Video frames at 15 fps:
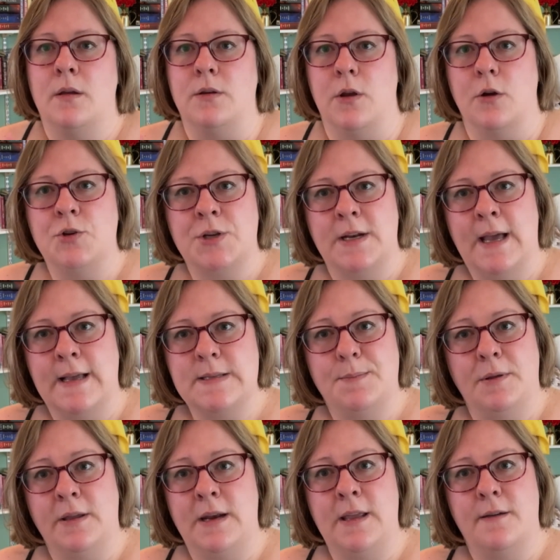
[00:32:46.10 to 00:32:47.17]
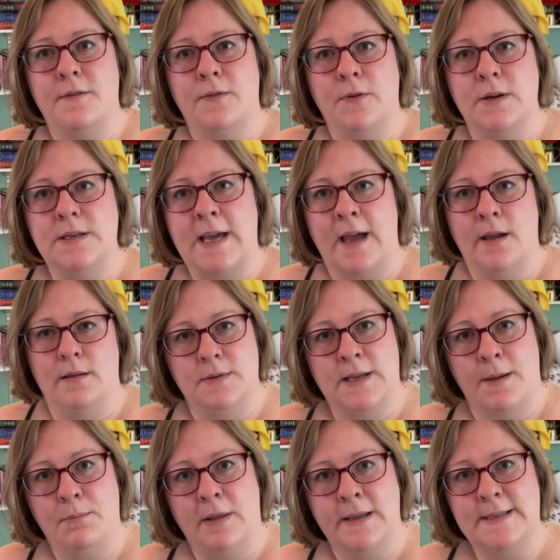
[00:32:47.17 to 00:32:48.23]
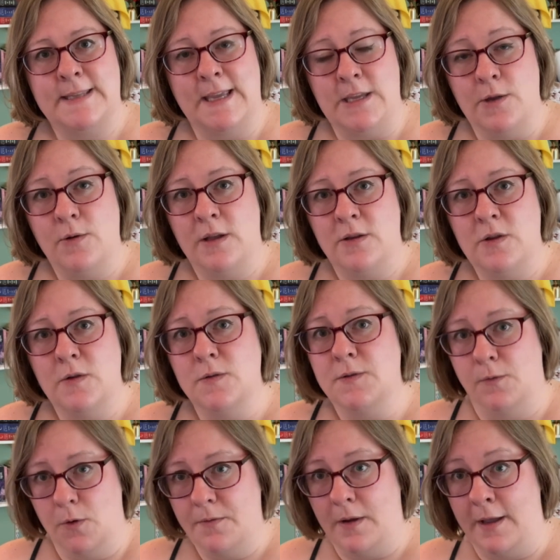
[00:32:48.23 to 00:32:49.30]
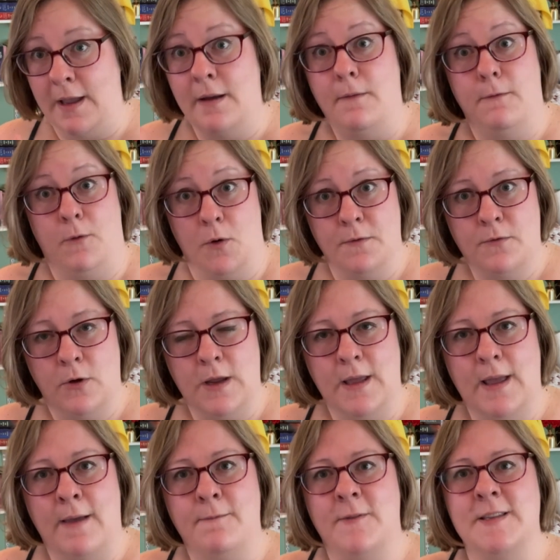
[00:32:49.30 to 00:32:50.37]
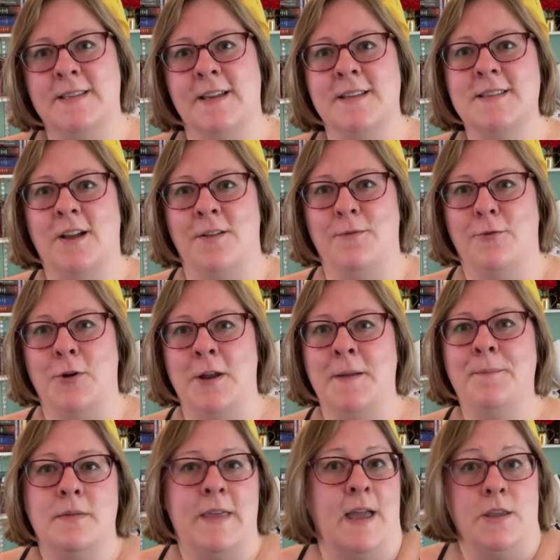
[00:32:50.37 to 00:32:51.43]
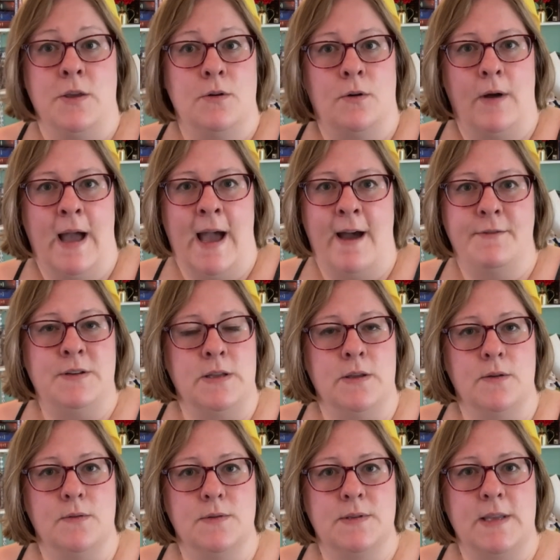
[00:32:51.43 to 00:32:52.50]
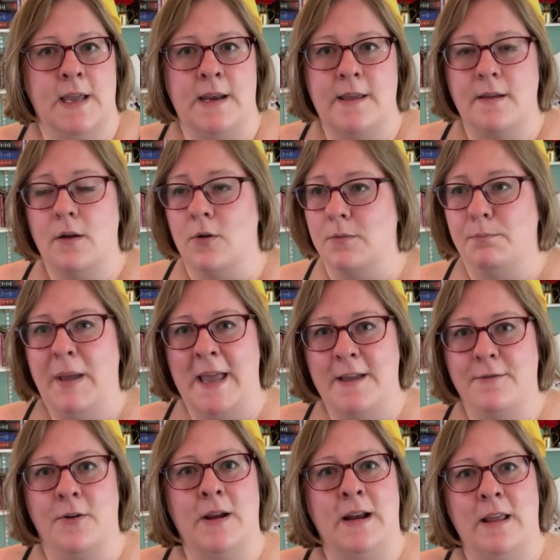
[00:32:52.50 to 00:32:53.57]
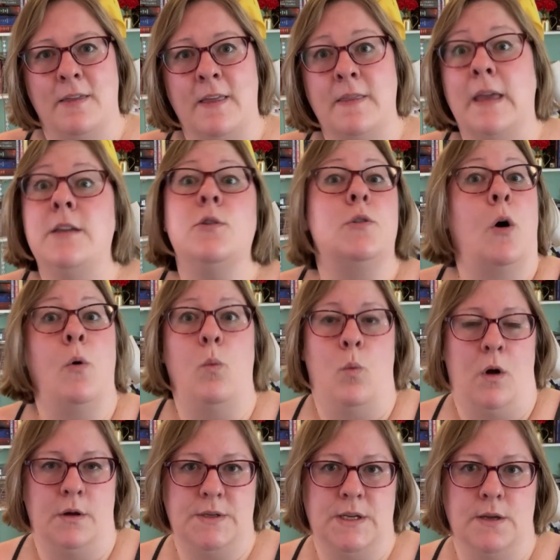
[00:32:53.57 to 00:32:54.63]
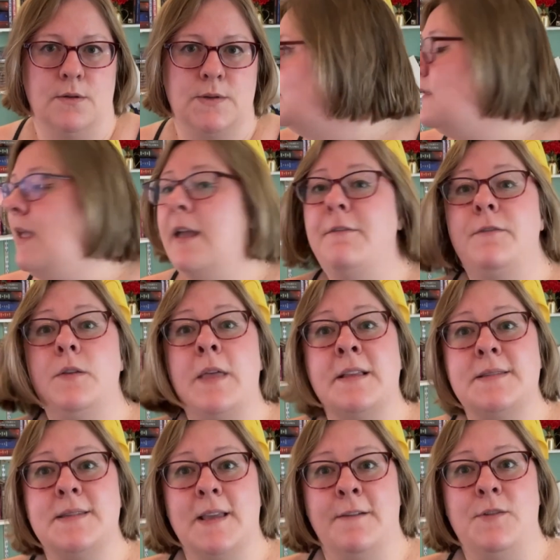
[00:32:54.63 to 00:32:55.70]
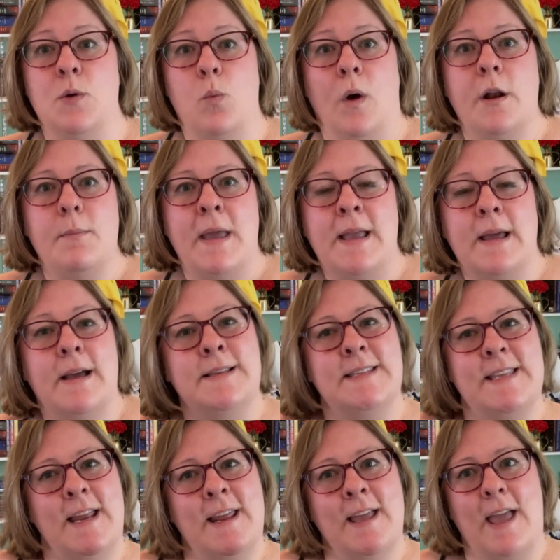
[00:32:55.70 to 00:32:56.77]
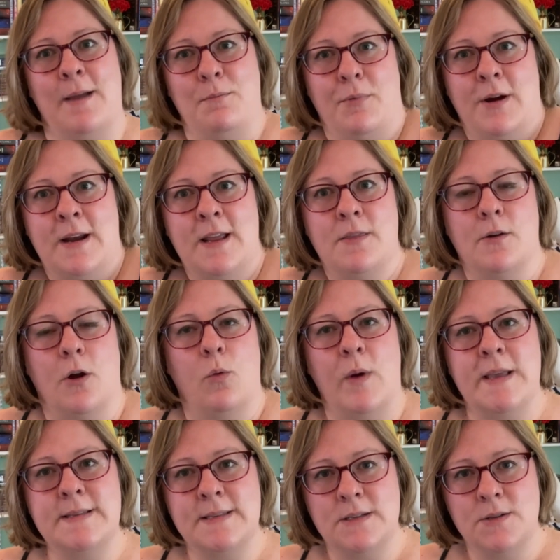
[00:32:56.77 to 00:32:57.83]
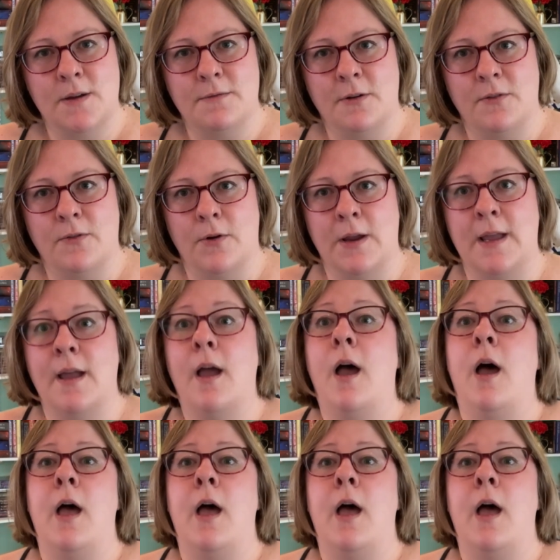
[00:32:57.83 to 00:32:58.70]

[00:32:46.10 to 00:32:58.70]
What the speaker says: Notion has plenty of free templates that you can use for free, emphasis on free, that you don't have to use any or pay for anything that you don't want to. If you want to make it aesthetic and pretty, there are ways to do it for free.